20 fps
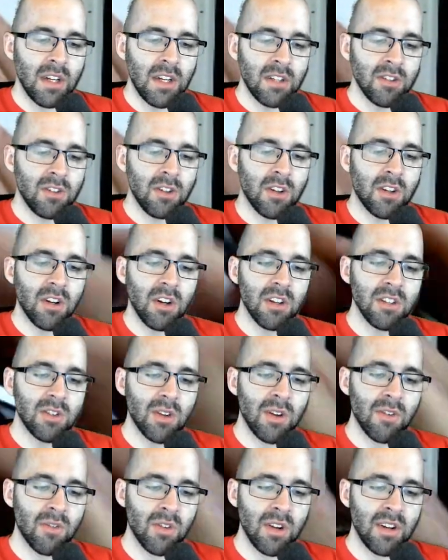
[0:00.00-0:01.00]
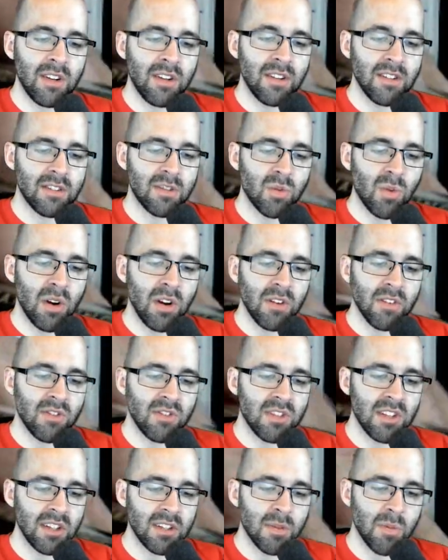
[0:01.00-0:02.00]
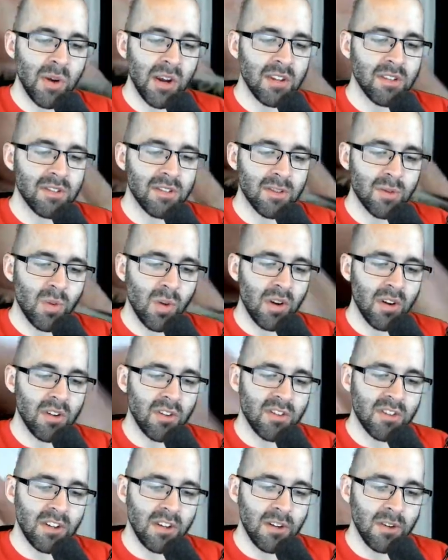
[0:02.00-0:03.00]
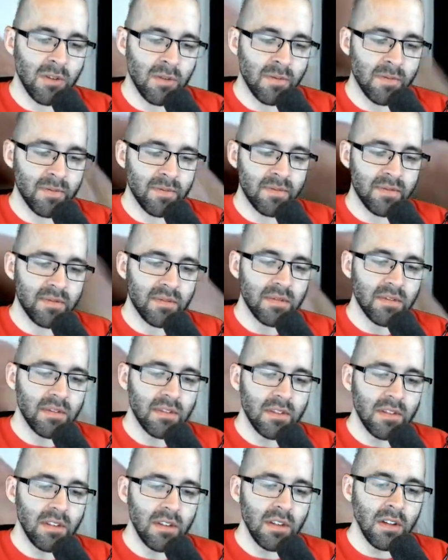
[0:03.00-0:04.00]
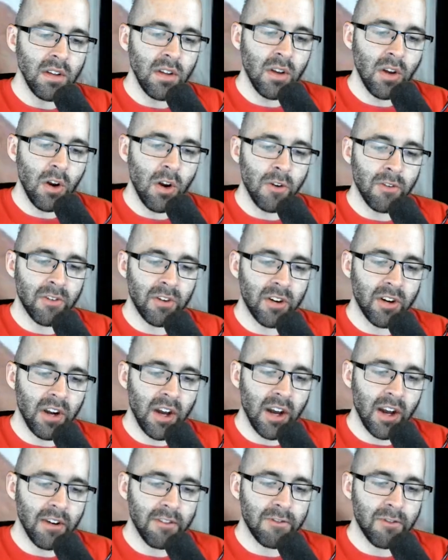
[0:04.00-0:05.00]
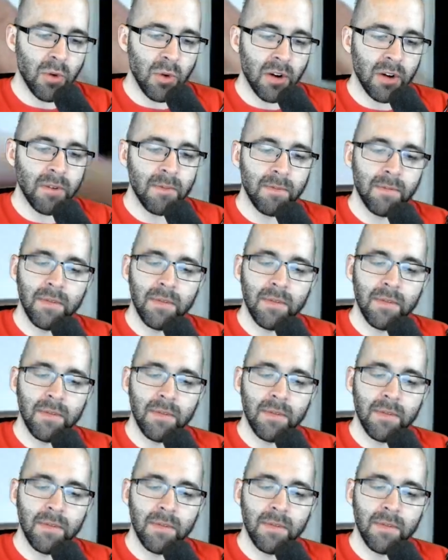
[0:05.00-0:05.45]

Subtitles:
So you could also have written the square root of 6 minus the square root of 2 over 4.